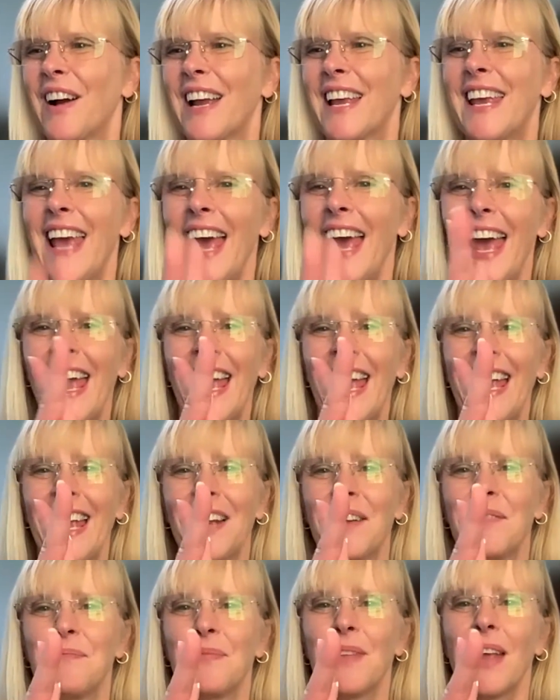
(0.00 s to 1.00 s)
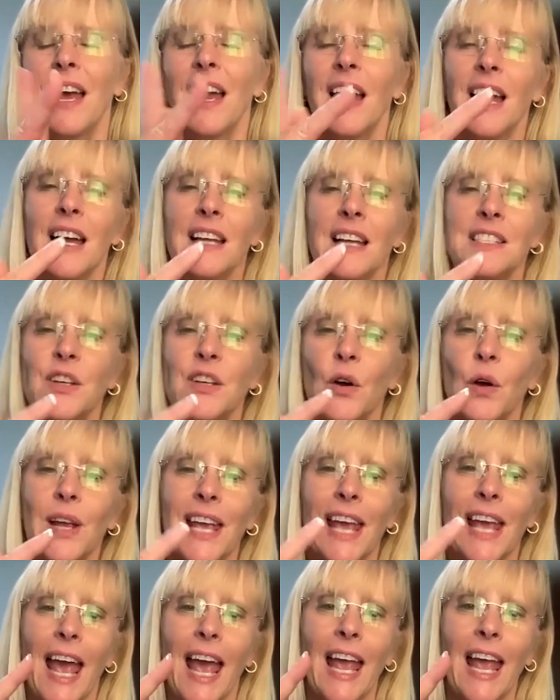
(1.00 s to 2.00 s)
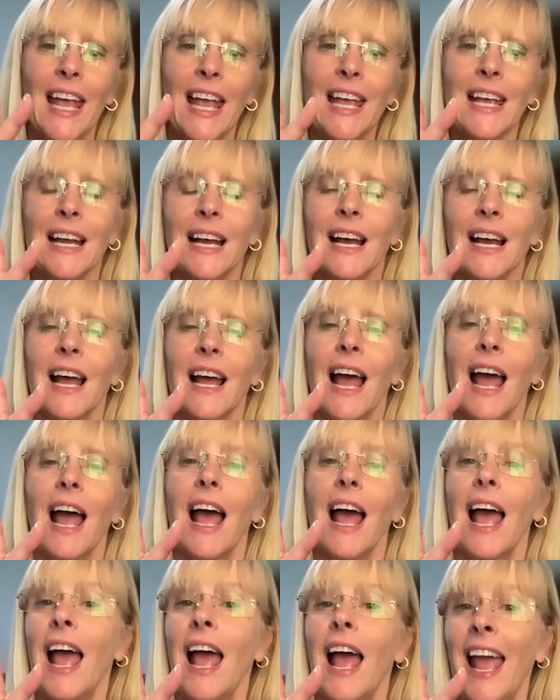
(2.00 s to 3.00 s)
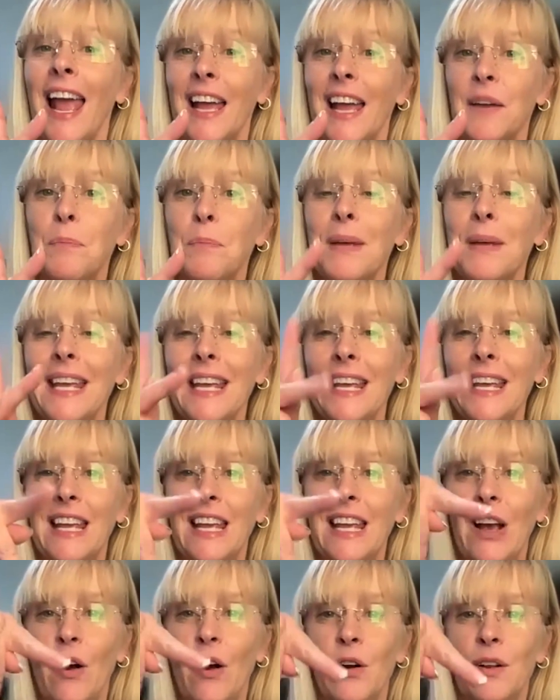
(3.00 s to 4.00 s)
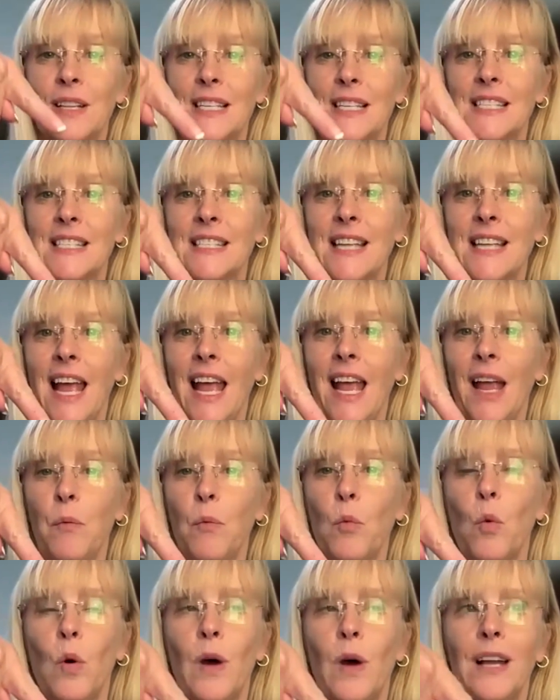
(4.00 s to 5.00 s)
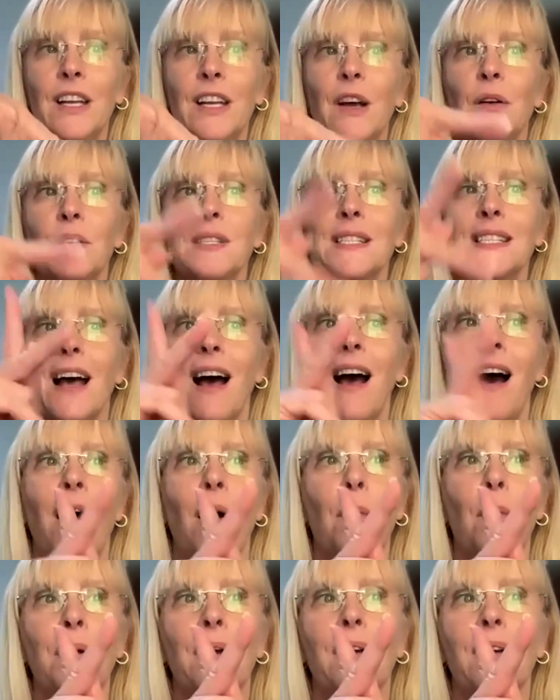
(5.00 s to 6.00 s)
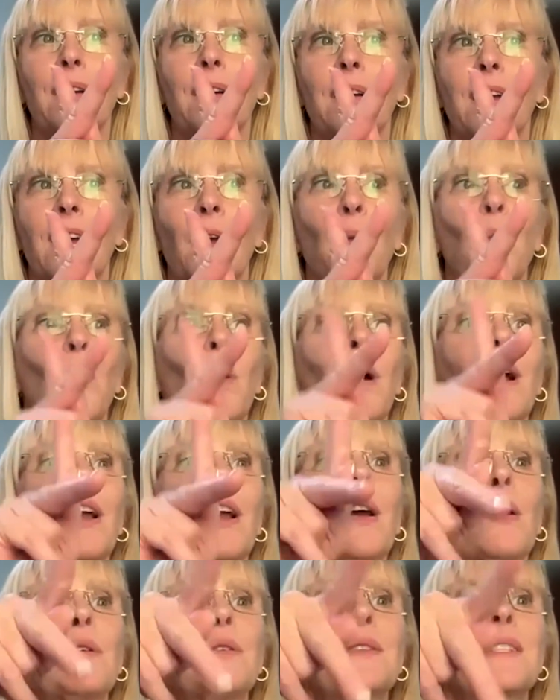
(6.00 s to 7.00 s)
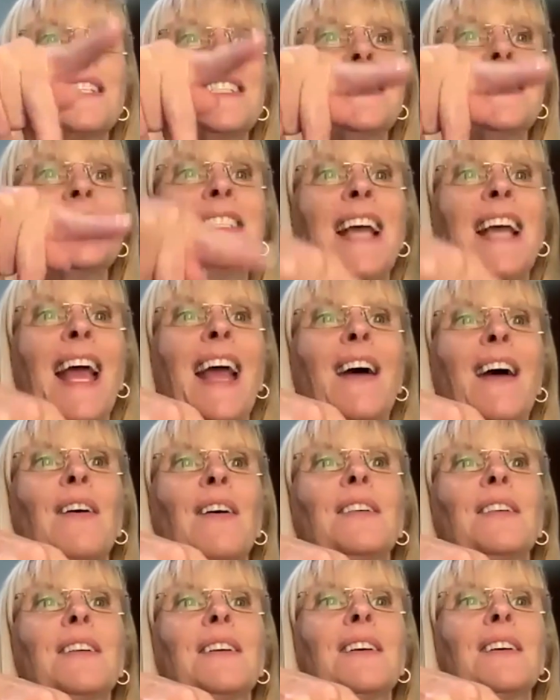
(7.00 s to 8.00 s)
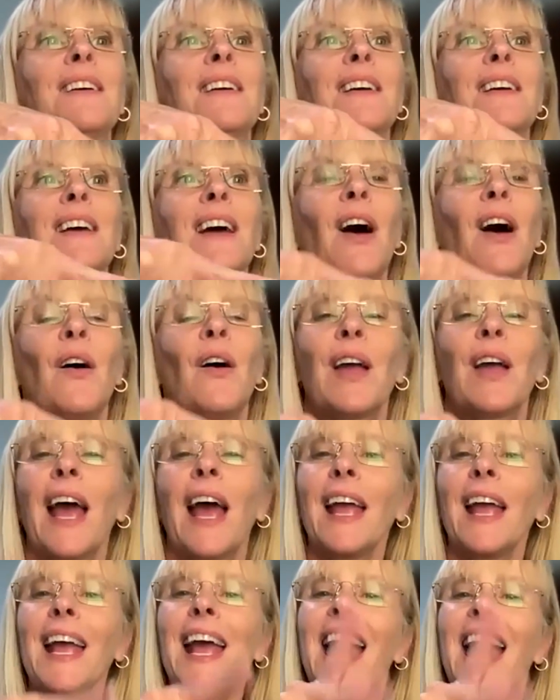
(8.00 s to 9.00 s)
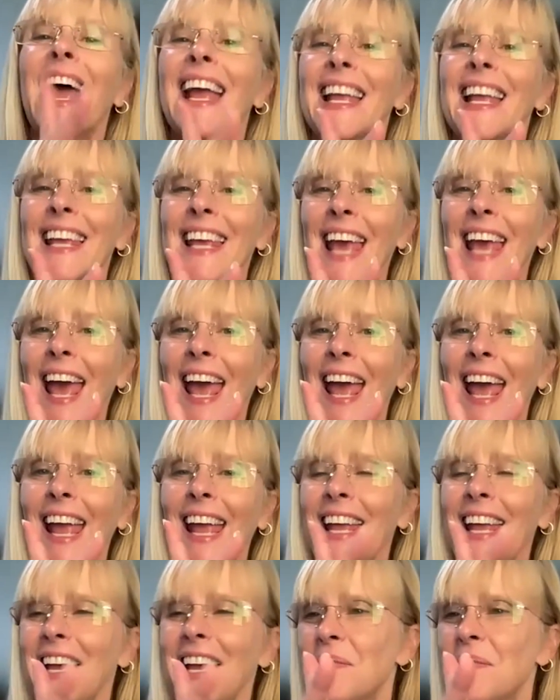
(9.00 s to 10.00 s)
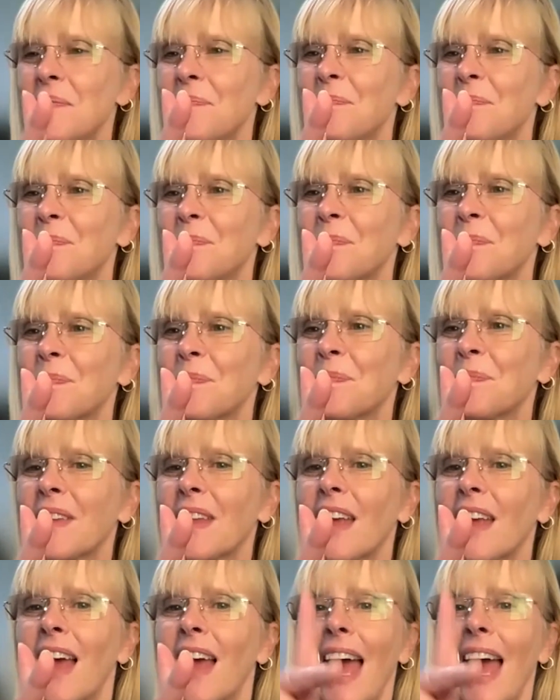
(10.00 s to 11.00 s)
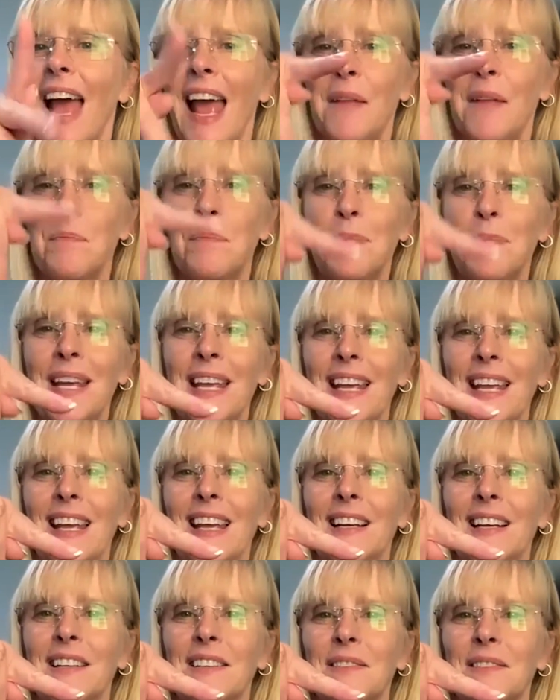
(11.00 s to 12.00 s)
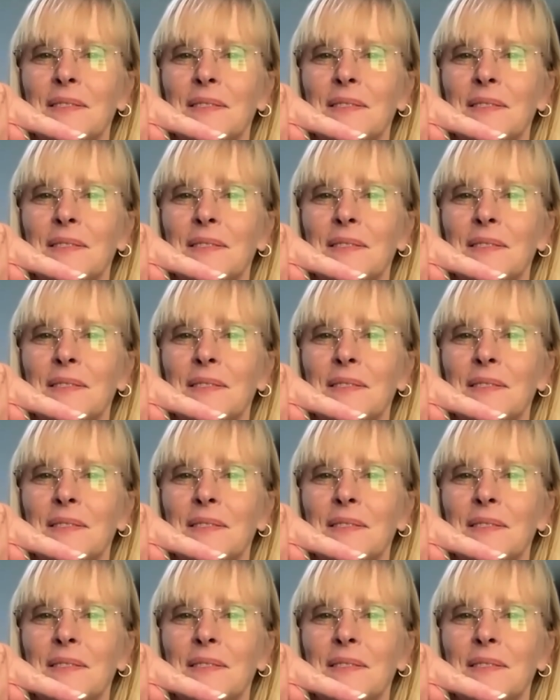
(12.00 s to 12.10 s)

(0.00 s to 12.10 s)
K. So K and P are the same. One goes up and one goes down. Okay, K and P.